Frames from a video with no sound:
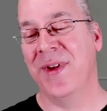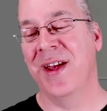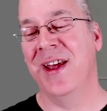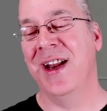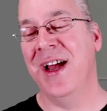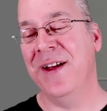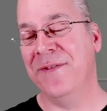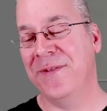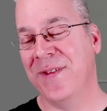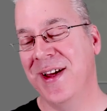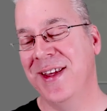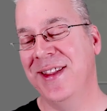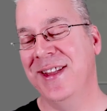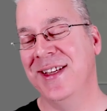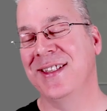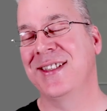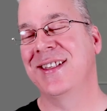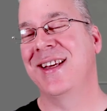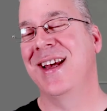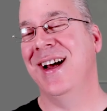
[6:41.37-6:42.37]
And I find
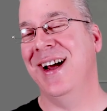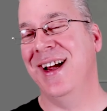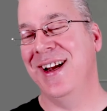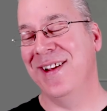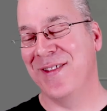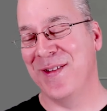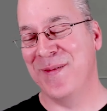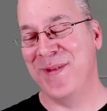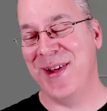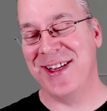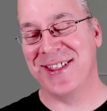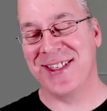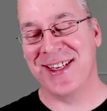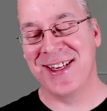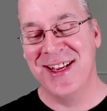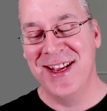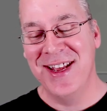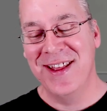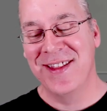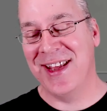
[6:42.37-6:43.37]
this kind of
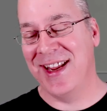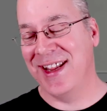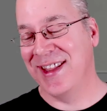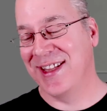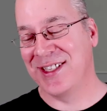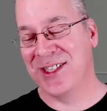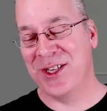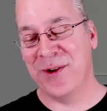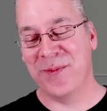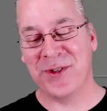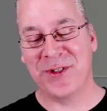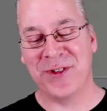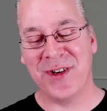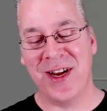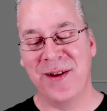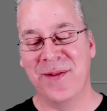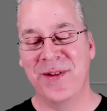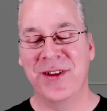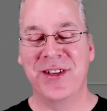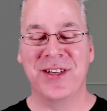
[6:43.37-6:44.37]
amazing that the super
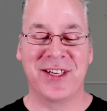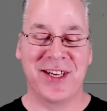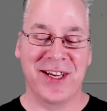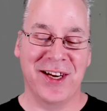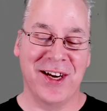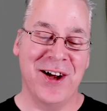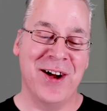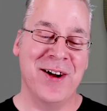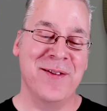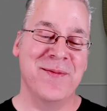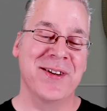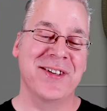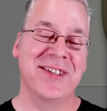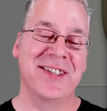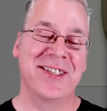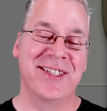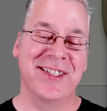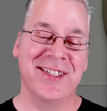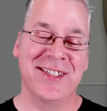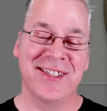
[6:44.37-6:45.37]
stripe, you can
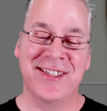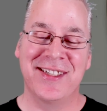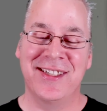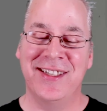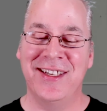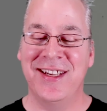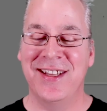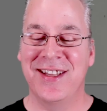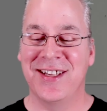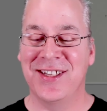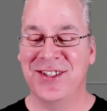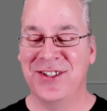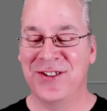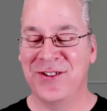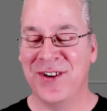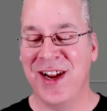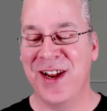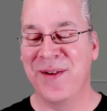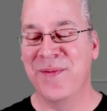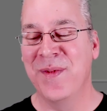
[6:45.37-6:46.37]
almost still see the
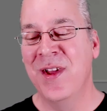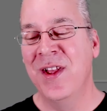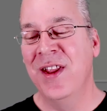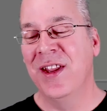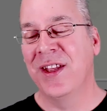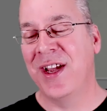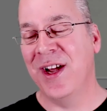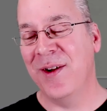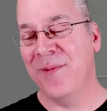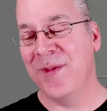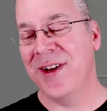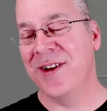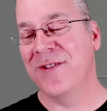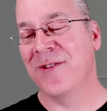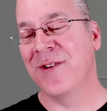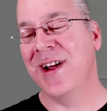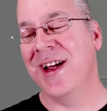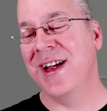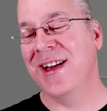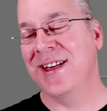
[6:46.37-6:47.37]
stripe coming
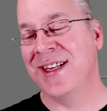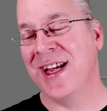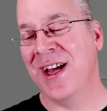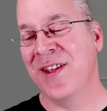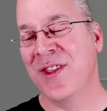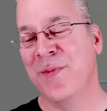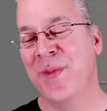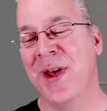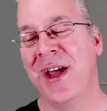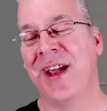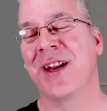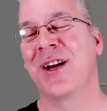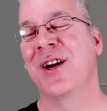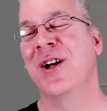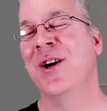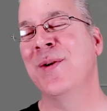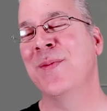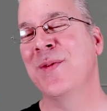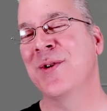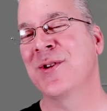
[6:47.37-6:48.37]
right down the back, and it
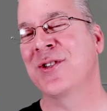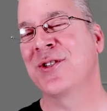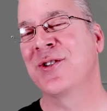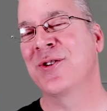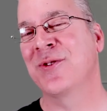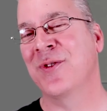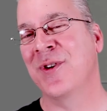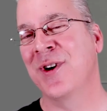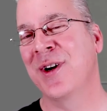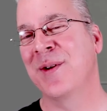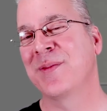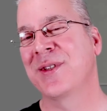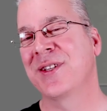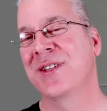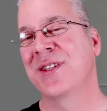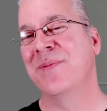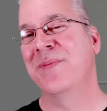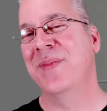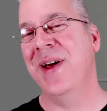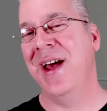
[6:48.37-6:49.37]
almost
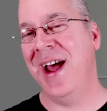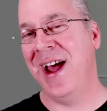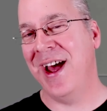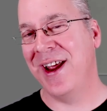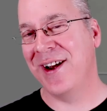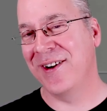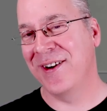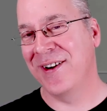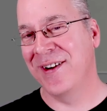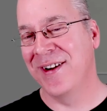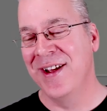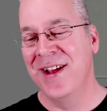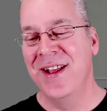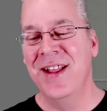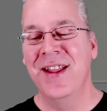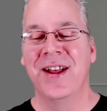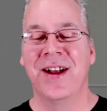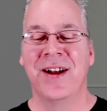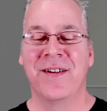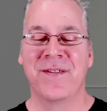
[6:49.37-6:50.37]
trumps the pattern
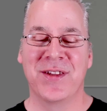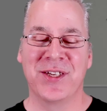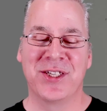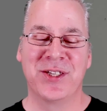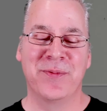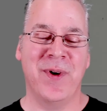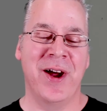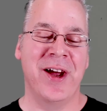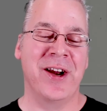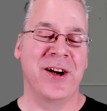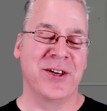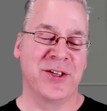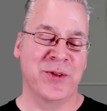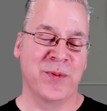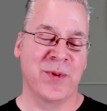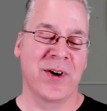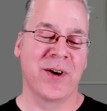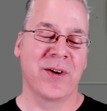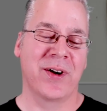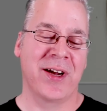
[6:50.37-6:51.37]
of the spider
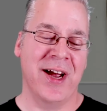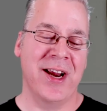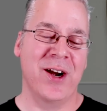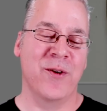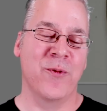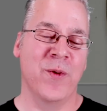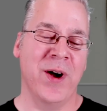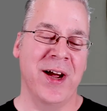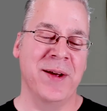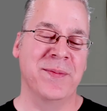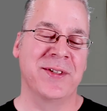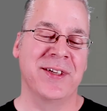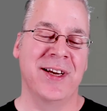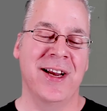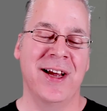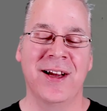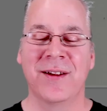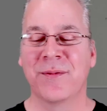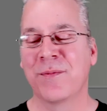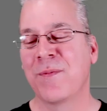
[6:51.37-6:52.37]
to where it kind of wipes it
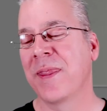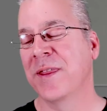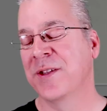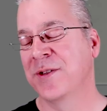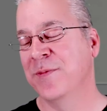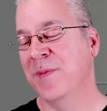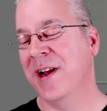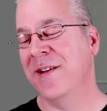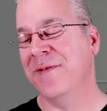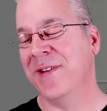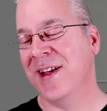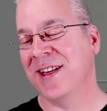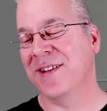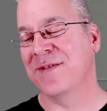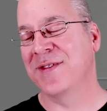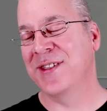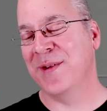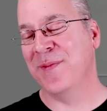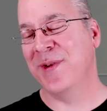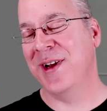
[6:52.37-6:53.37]
out. As a matter of fact,
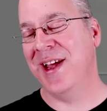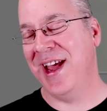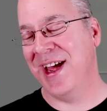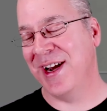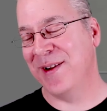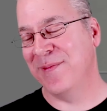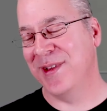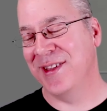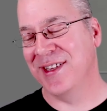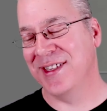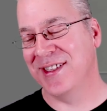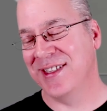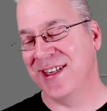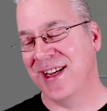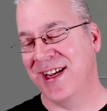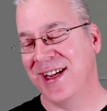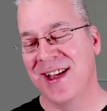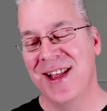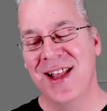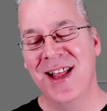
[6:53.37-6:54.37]
if someone handed me the
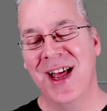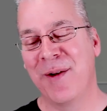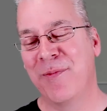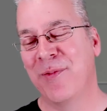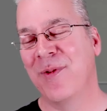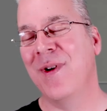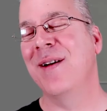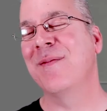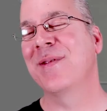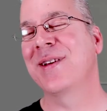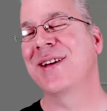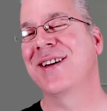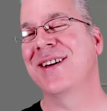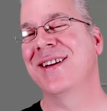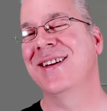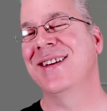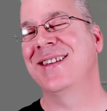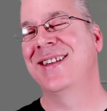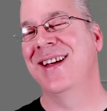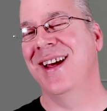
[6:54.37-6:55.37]
snake, I probably
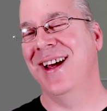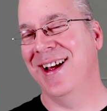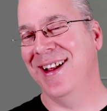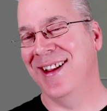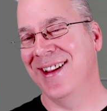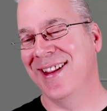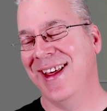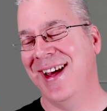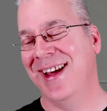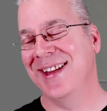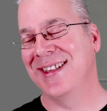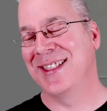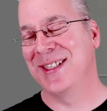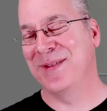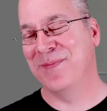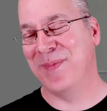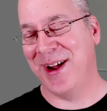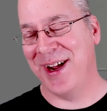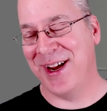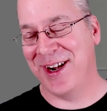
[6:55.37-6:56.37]
couldn't tell that
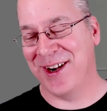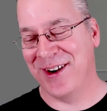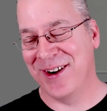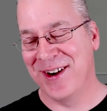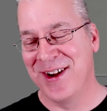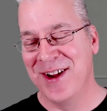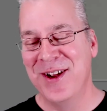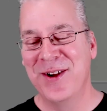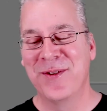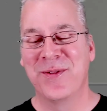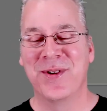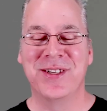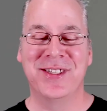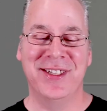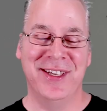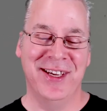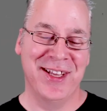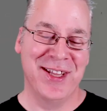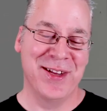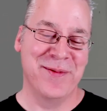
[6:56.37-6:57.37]
spider was
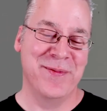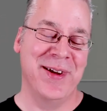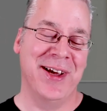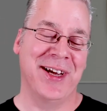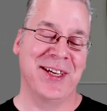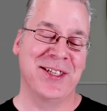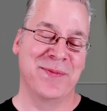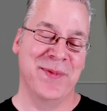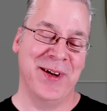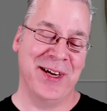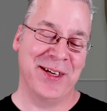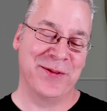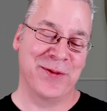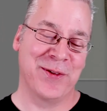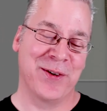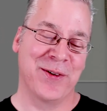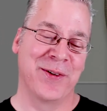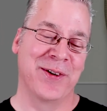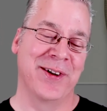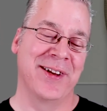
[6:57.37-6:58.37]
in the mix. Makes
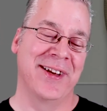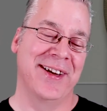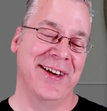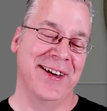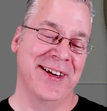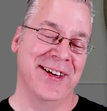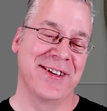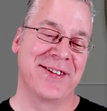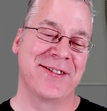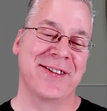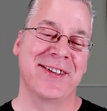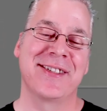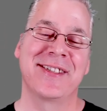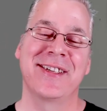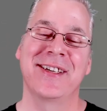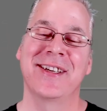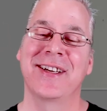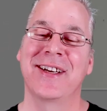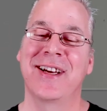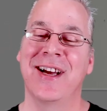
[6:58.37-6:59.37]
for a really
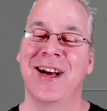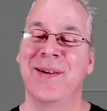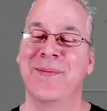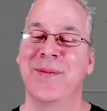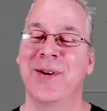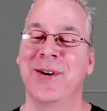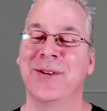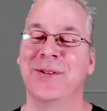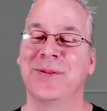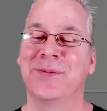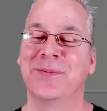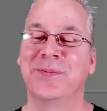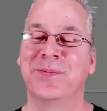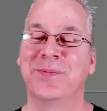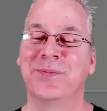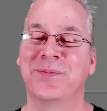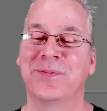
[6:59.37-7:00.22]
interesting combo.